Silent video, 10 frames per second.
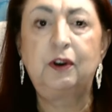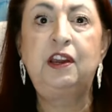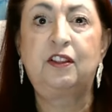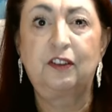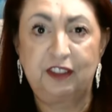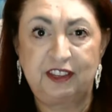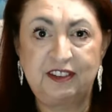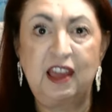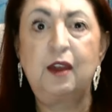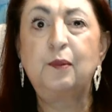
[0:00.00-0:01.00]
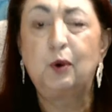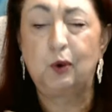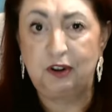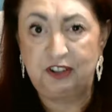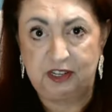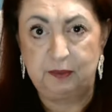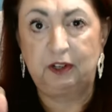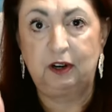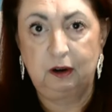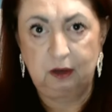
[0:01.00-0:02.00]
either the same or
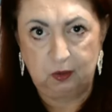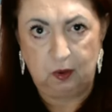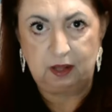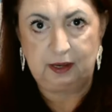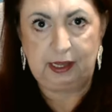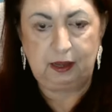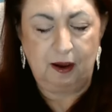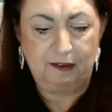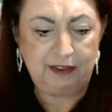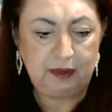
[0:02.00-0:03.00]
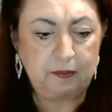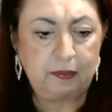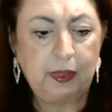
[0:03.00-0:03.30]
similar quality coffee.